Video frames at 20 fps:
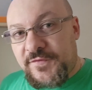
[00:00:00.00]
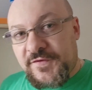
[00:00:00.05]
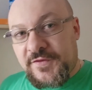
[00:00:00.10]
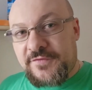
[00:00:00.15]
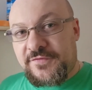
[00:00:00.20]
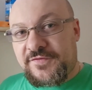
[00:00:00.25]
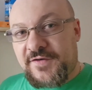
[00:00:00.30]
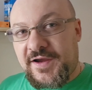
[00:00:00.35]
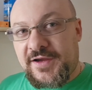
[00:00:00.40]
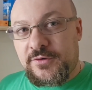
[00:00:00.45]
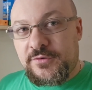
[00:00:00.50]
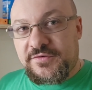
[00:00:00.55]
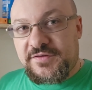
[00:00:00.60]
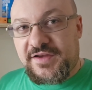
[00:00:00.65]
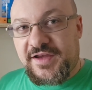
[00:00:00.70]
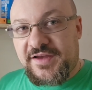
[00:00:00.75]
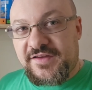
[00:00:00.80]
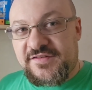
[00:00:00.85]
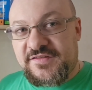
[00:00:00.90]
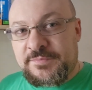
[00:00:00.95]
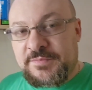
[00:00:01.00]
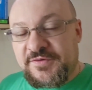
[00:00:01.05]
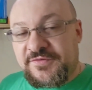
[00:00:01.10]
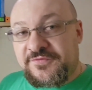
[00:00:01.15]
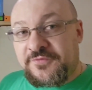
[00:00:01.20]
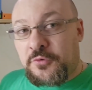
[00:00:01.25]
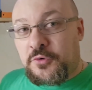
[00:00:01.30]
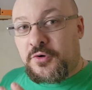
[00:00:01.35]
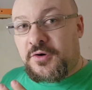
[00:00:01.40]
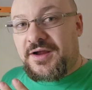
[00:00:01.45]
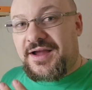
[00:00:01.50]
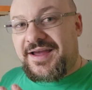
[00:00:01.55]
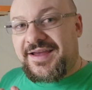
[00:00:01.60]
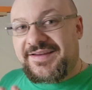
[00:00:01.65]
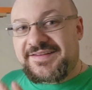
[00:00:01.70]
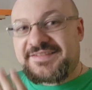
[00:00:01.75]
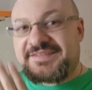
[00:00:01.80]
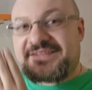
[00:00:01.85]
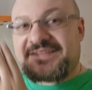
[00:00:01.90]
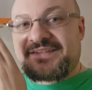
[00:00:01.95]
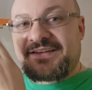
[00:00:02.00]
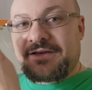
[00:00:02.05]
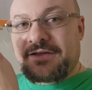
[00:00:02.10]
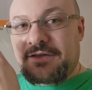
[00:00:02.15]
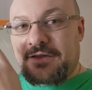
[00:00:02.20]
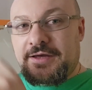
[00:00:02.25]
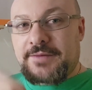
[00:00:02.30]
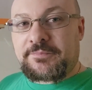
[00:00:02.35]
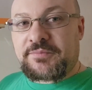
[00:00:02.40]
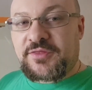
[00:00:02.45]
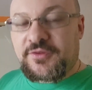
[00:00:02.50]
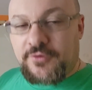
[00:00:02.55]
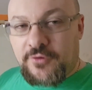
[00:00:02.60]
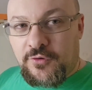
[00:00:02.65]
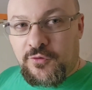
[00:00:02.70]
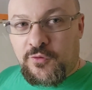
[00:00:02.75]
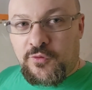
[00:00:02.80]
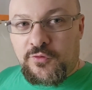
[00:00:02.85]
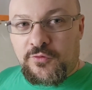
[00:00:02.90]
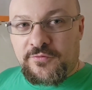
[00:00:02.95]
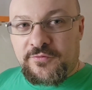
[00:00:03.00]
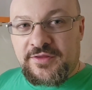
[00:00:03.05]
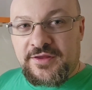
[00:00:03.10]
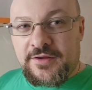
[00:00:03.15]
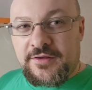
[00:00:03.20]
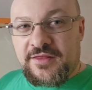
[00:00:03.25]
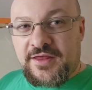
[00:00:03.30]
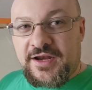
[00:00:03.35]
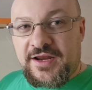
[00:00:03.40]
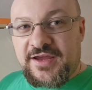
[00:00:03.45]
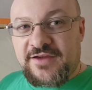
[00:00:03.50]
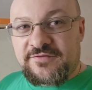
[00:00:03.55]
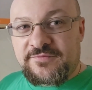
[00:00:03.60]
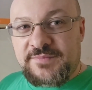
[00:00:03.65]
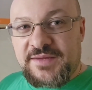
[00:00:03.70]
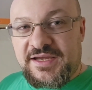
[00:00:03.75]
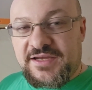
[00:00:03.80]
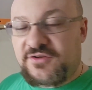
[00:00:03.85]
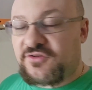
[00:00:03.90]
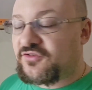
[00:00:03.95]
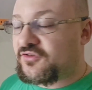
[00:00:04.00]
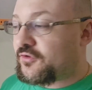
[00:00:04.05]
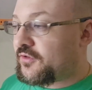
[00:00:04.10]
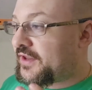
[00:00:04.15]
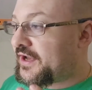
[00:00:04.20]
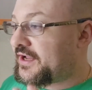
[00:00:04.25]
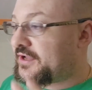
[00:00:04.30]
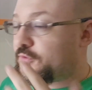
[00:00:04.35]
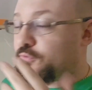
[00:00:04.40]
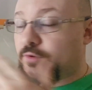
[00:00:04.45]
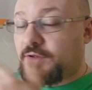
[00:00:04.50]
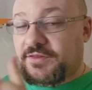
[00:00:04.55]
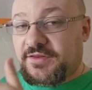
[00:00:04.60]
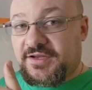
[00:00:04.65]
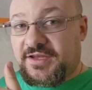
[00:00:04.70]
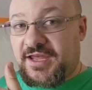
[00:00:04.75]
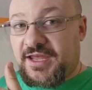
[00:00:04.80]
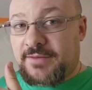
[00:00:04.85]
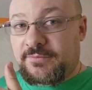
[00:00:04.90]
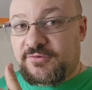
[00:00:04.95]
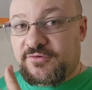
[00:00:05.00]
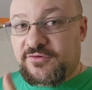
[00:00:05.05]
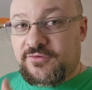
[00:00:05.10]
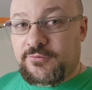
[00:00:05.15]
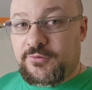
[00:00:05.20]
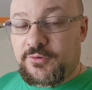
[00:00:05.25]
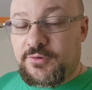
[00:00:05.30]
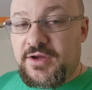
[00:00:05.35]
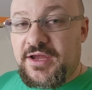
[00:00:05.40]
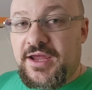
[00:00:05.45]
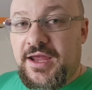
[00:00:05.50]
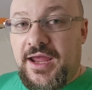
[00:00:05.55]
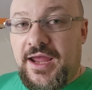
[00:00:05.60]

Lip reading: For the final test before I seal up the hole that I have made so that I could run the cables through.